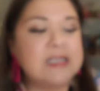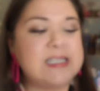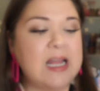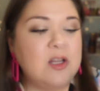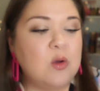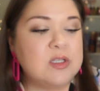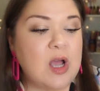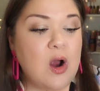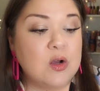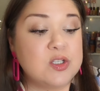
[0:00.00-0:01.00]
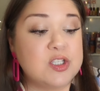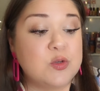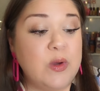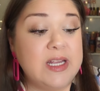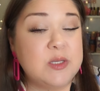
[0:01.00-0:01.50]
Scent notes are
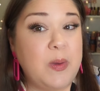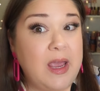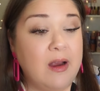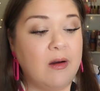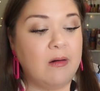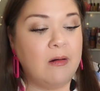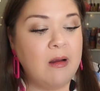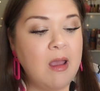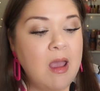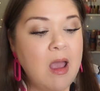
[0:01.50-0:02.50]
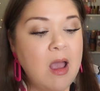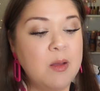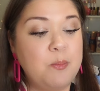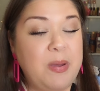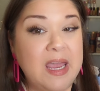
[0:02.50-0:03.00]
sweet pear,
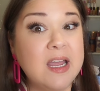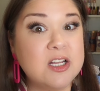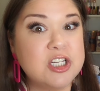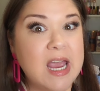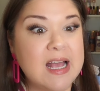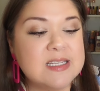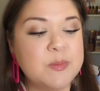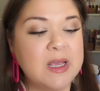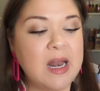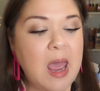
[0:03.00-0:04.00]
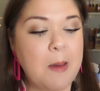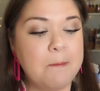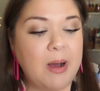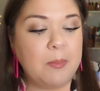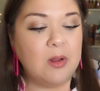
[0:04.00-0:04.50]
pink jasmine,
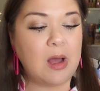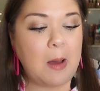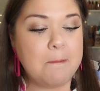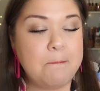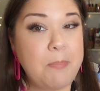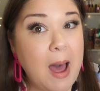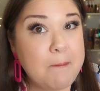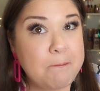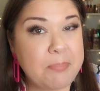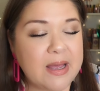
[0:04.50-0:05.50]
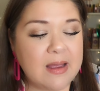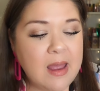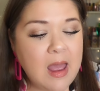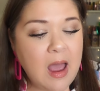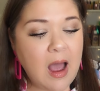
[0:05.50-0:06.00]
and bubblegum pop.
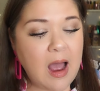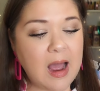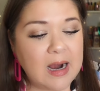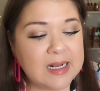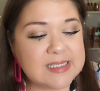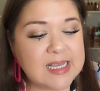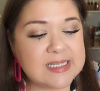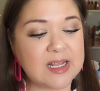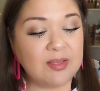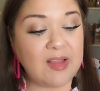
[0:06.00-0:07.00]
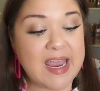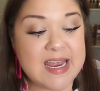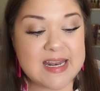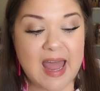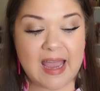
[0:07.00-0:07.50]
And it says a
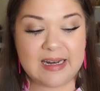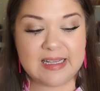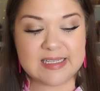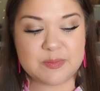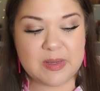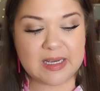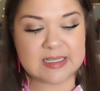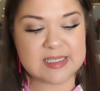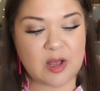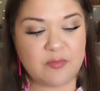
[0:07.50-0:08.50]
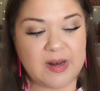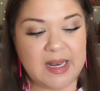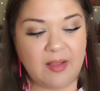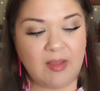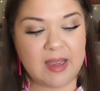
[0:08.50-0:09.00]
late 90s mix of
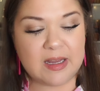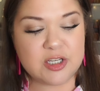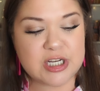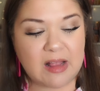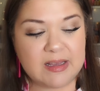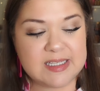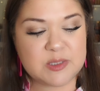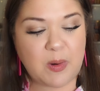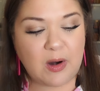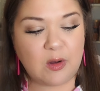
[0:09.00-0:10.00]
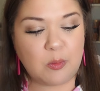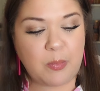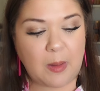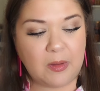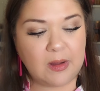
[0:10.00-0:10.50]
vanilla and jelly sparkle
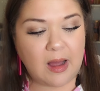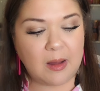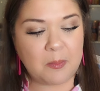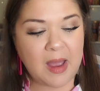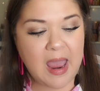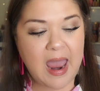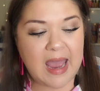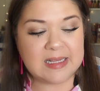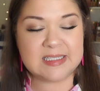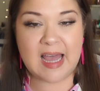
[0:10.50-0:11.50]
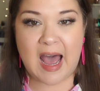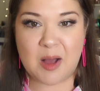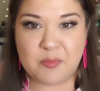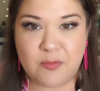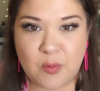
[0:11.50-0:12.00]
bubblegum and
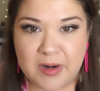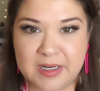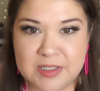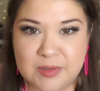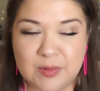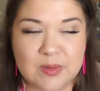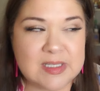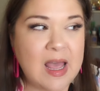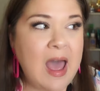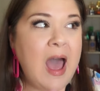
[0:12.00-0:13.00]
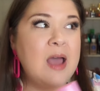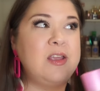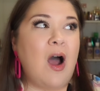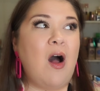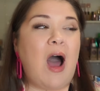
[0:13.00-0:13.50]
top 40 tunes.
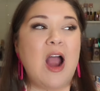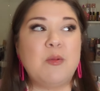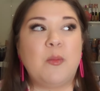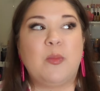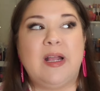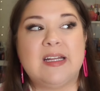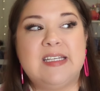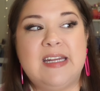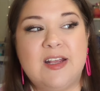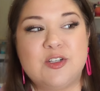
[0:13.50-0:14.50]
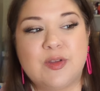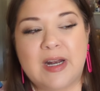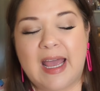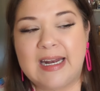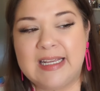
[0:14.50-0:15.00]
Y'all, I remember being a teenager in
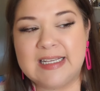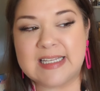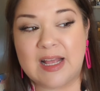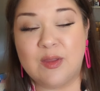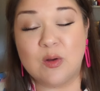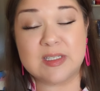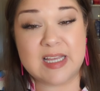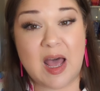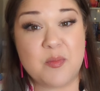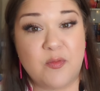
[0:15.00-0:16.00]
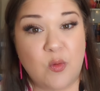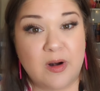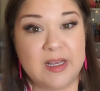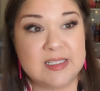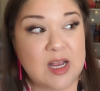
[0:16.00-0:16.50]
the 90s, and those top
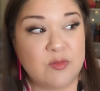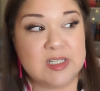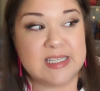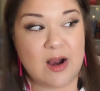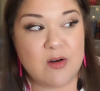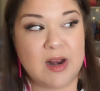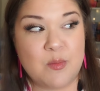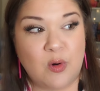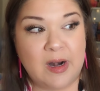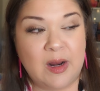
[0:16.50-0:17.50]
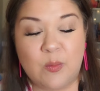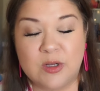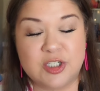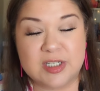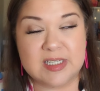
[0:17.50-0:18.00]
40s every Saturday morning
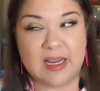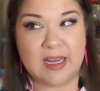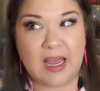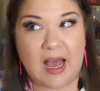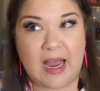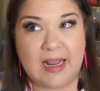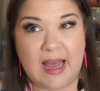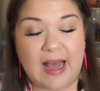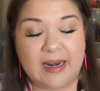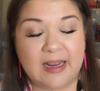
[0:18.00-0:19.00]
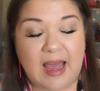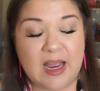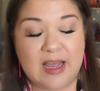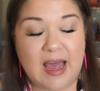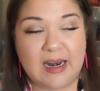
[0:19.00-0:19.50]
was just like
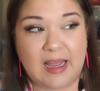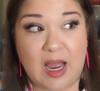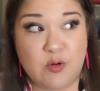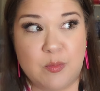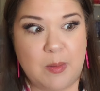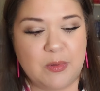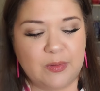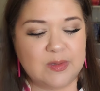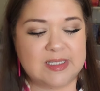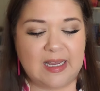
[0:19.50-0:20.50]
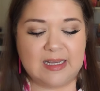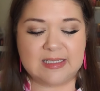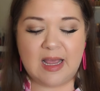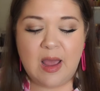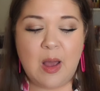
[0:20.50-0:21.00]
iconic. I remember those
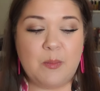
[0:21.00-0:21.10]
days.